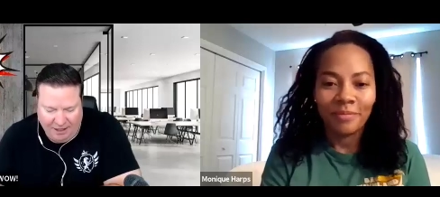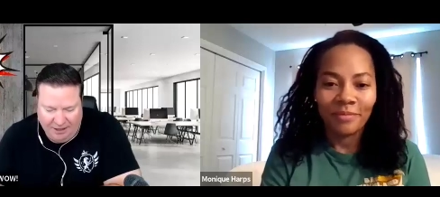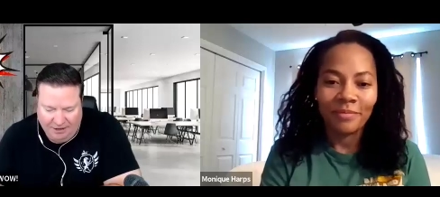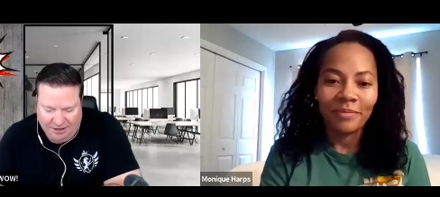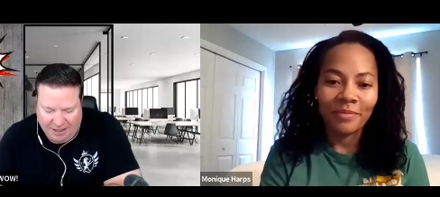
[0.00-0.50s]

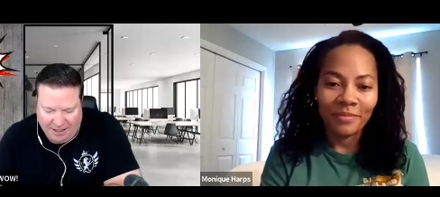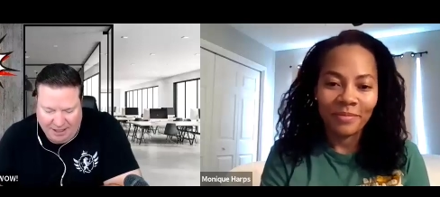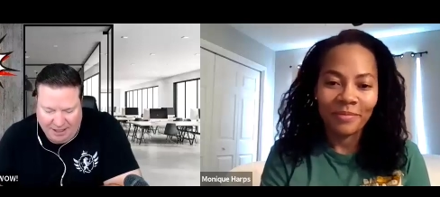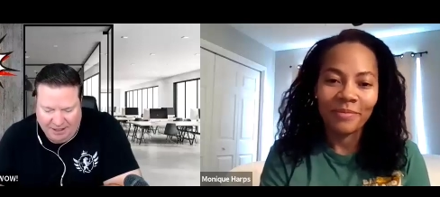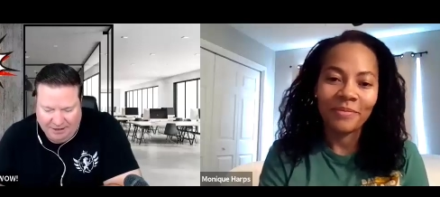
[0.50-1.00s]
Speaker 1: it. I
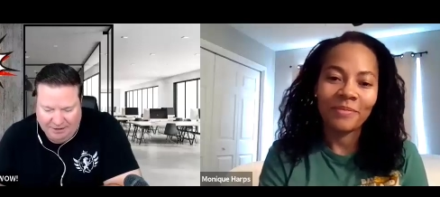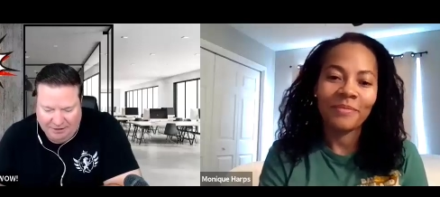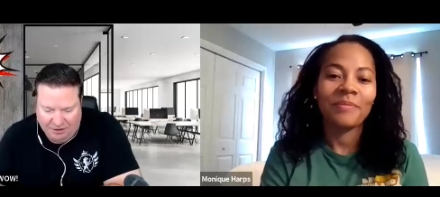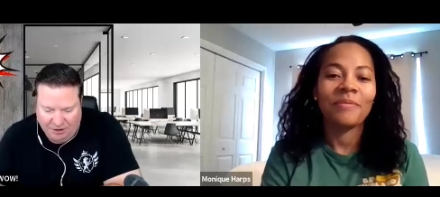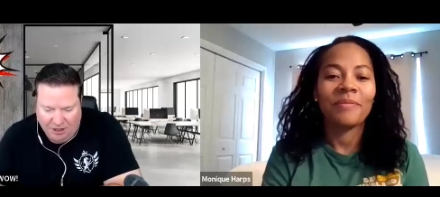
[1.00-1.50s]
get it.
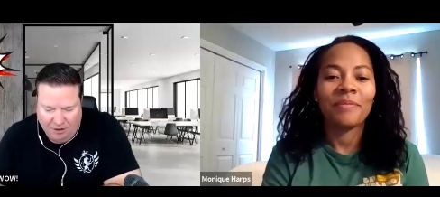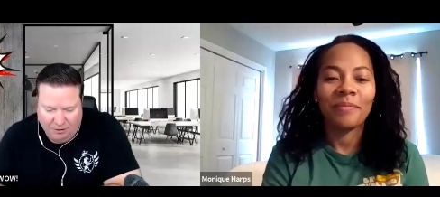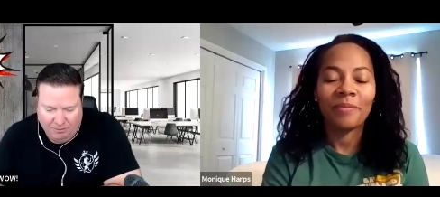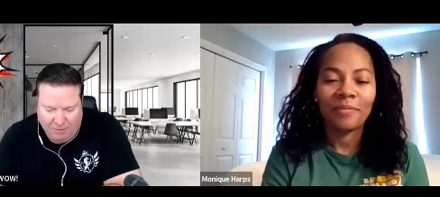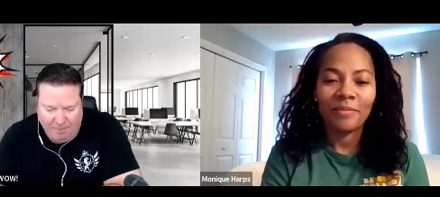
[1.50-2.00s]

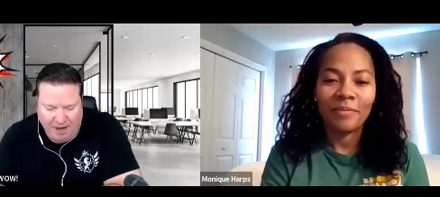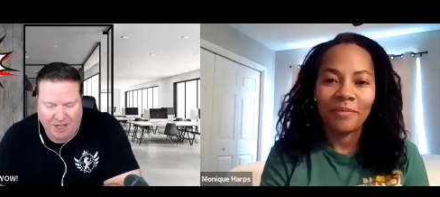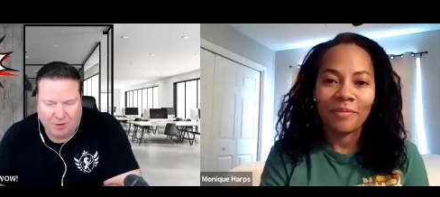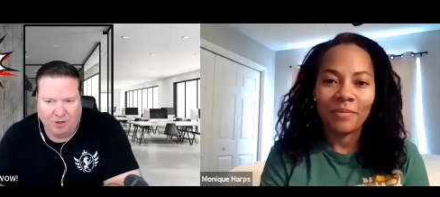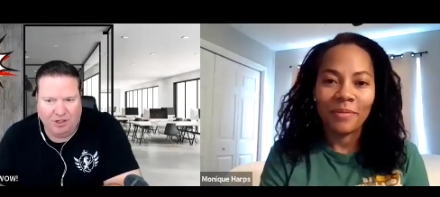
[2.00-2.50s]
So my
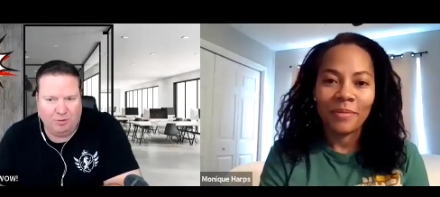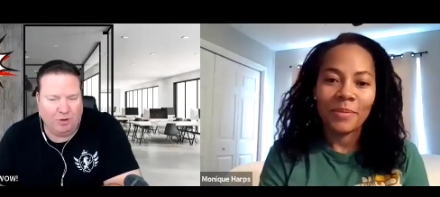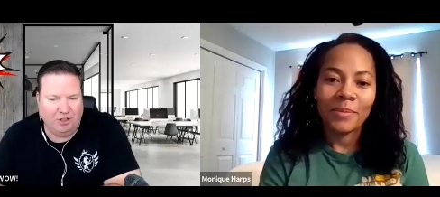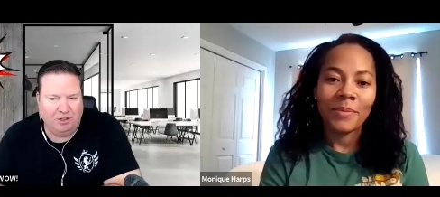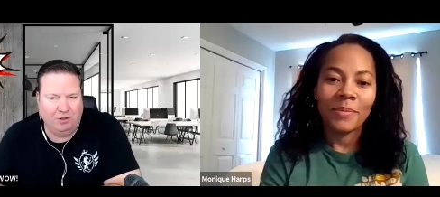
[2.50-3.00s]
password is
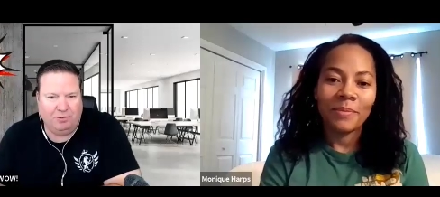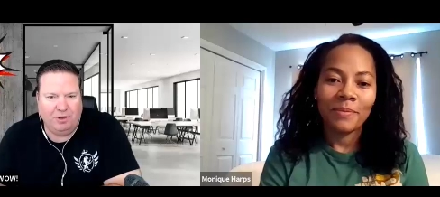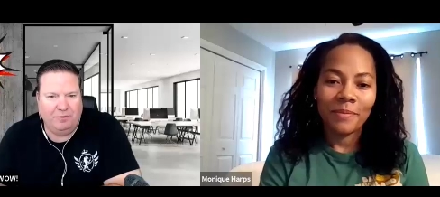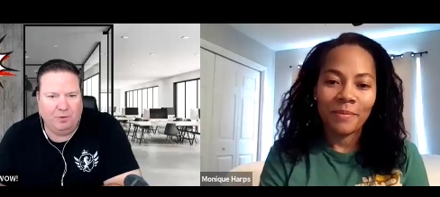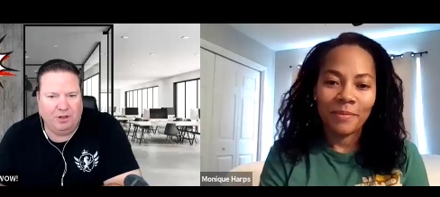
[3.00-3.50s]
one two
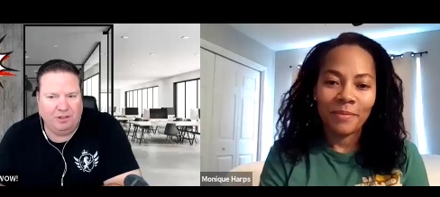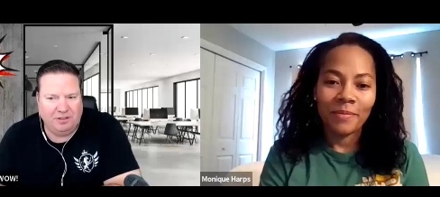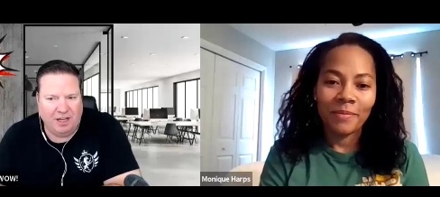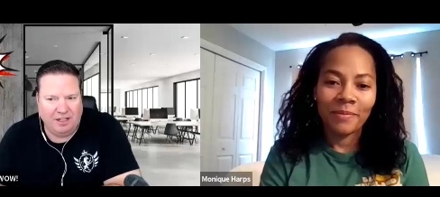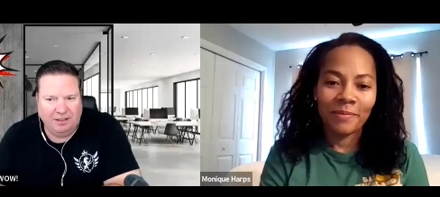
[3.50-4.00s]
three four. Is
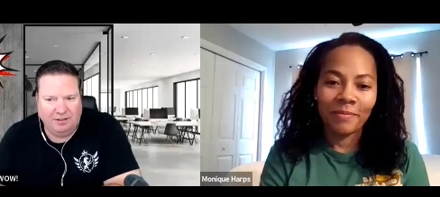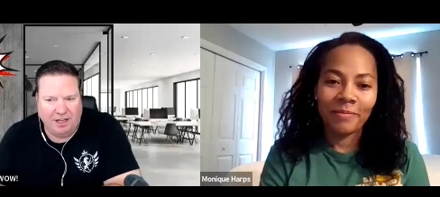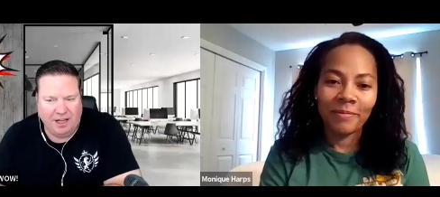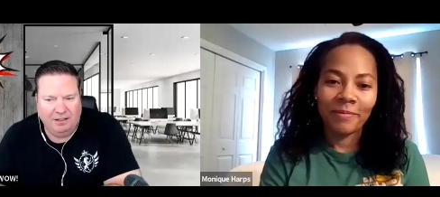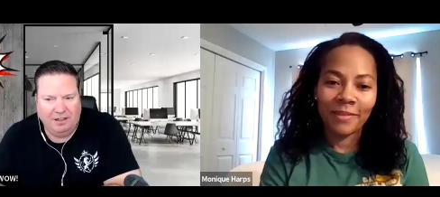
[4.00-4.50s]
that is
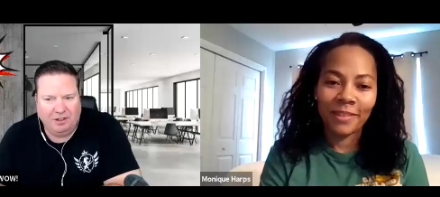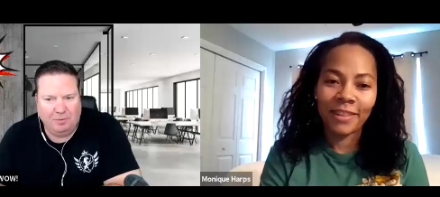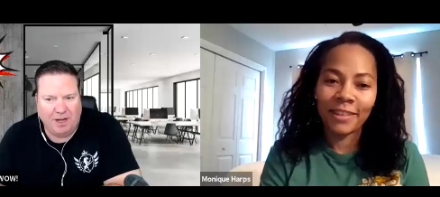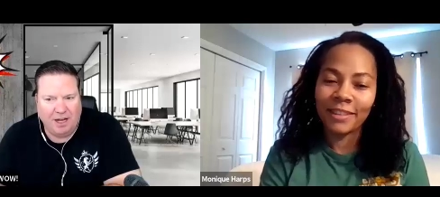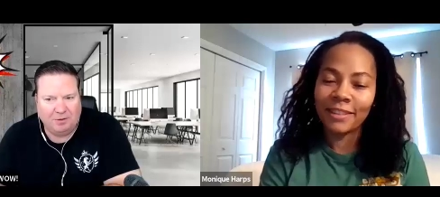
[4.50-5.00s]
that a
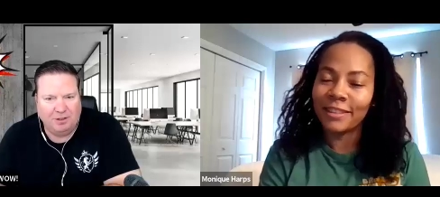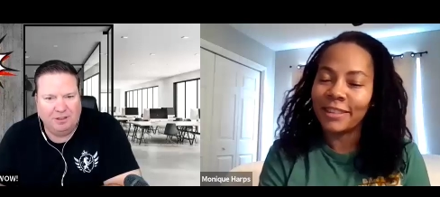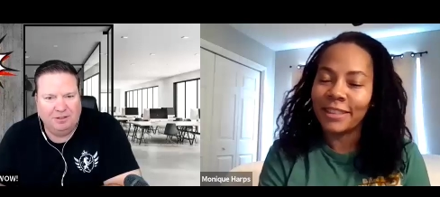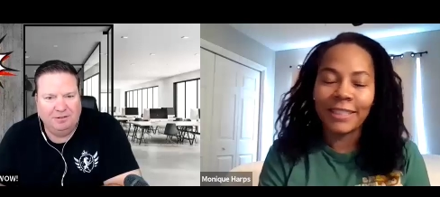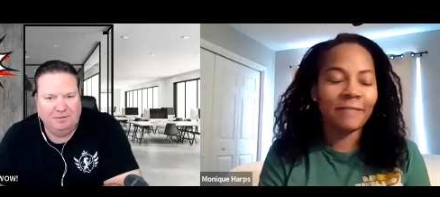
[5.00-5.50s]
good
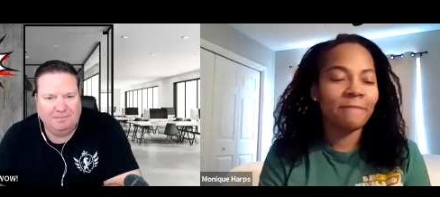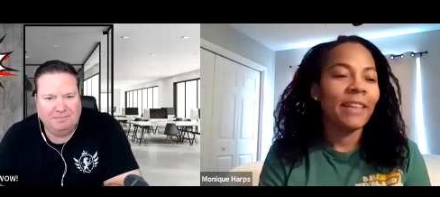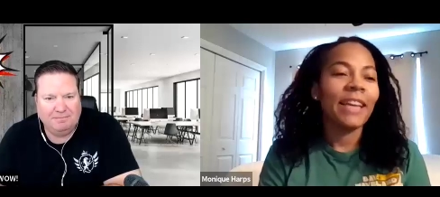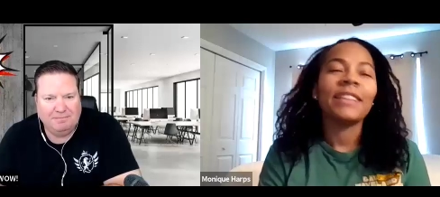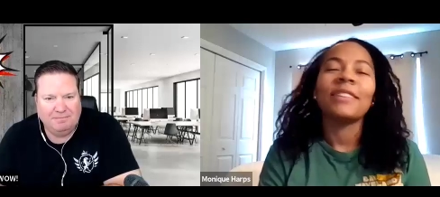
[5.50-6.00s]
password?
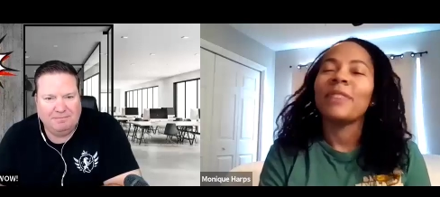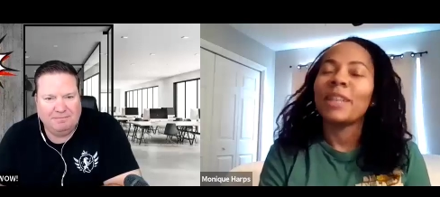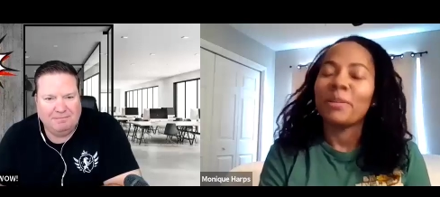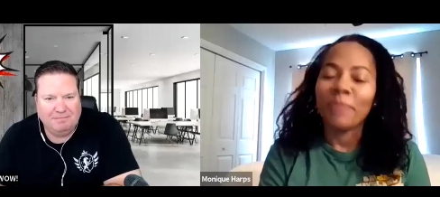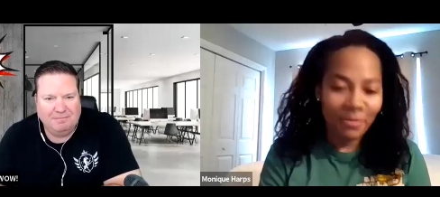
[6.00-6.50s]
Speaker 2: That is a
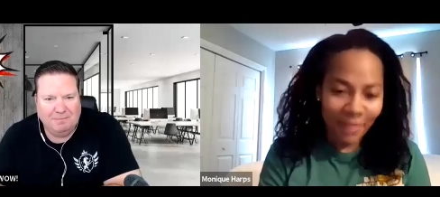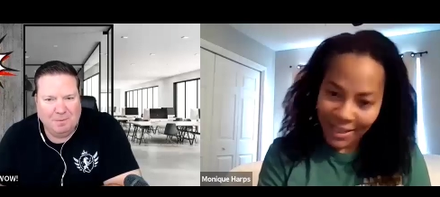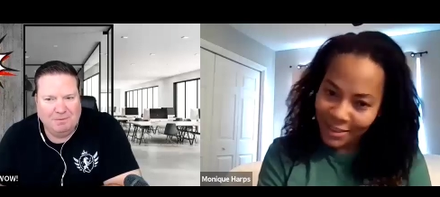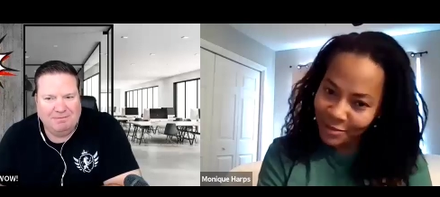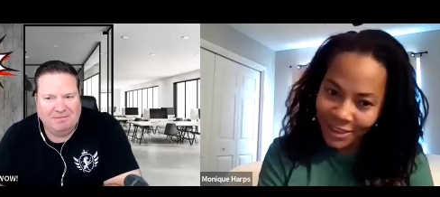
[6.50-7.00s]
very bad
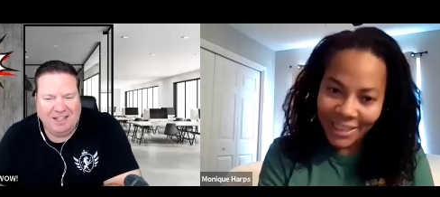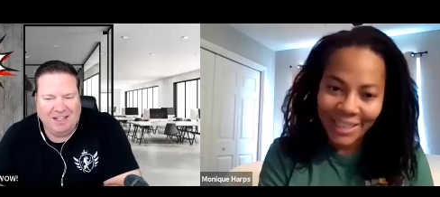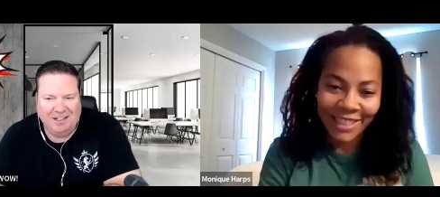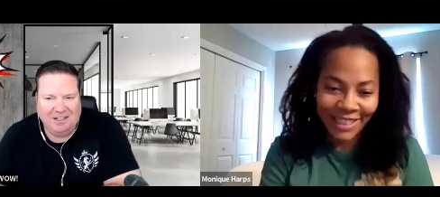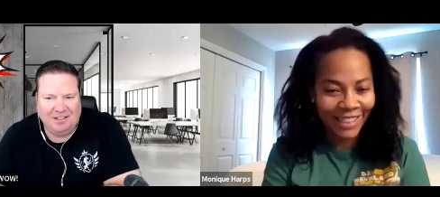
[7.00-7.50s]
password.
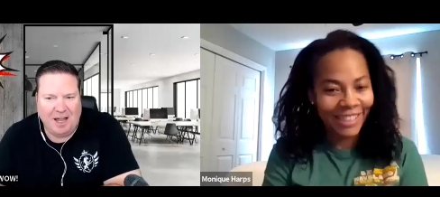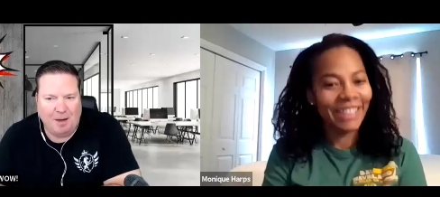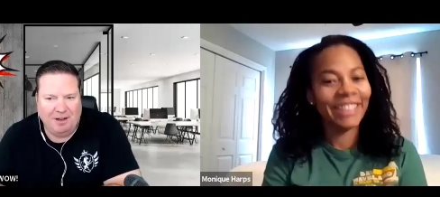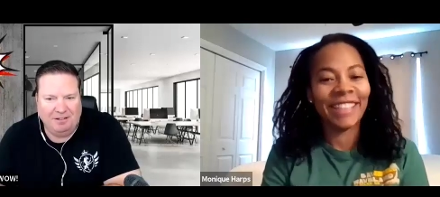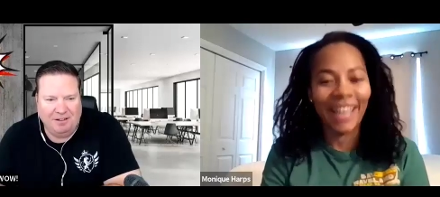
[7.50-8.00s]
Speaker 1: how
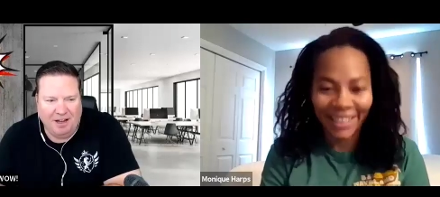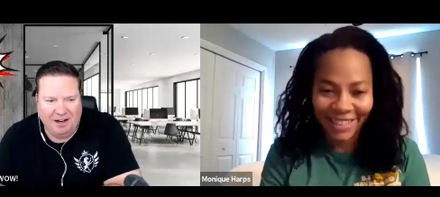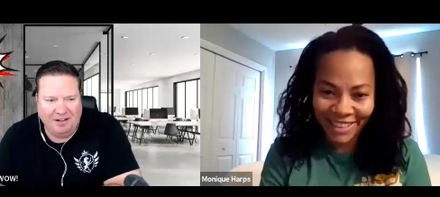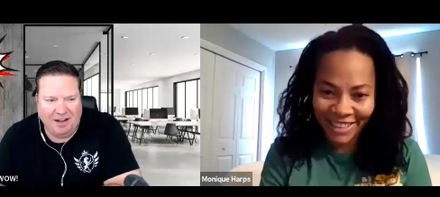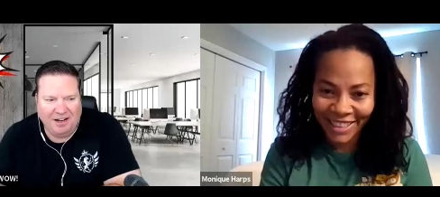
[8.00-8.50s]
about
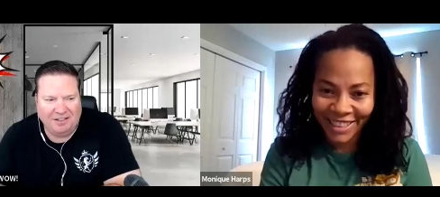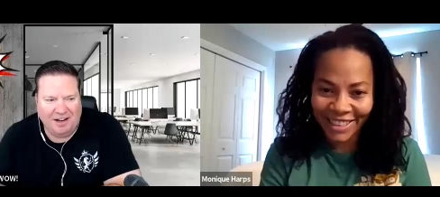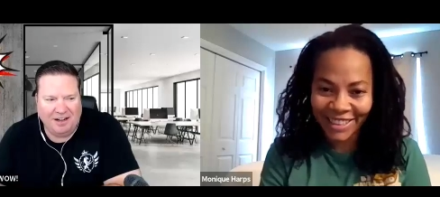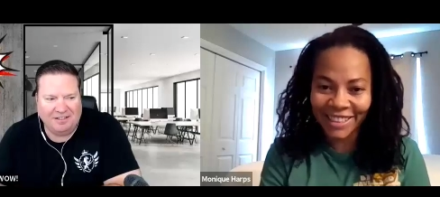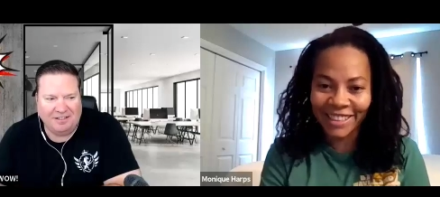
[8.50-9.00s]

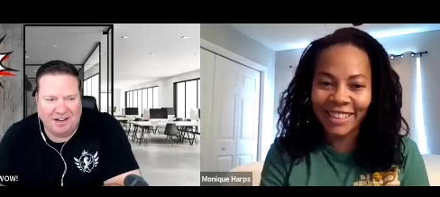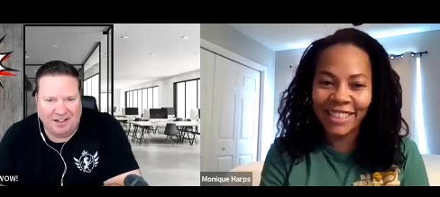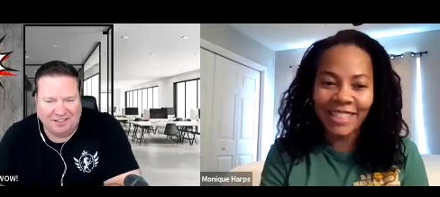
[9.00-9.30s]
9999?